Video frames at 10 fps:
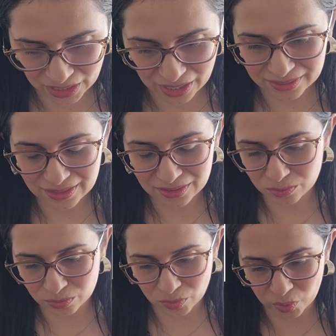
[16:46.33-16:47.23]
I think the
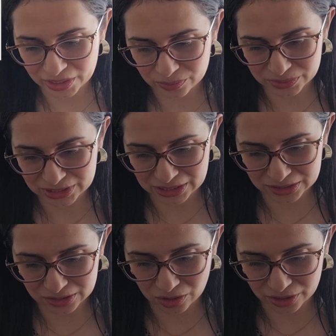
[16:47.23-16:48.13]
morning routine
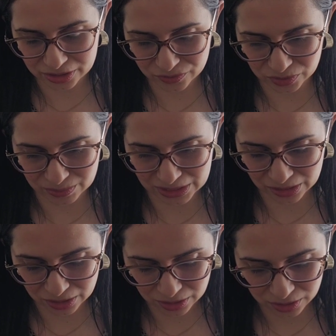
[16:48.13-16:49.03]
is the hardest for me.
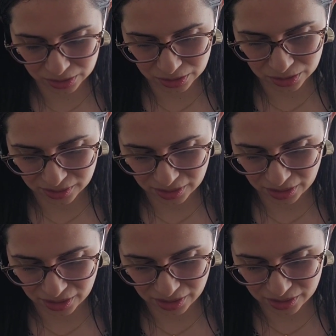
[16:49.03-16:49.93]

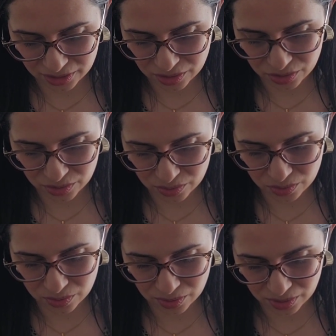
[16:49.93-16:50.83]
Can
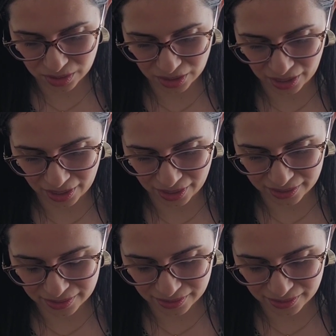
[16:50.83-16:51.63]
you add?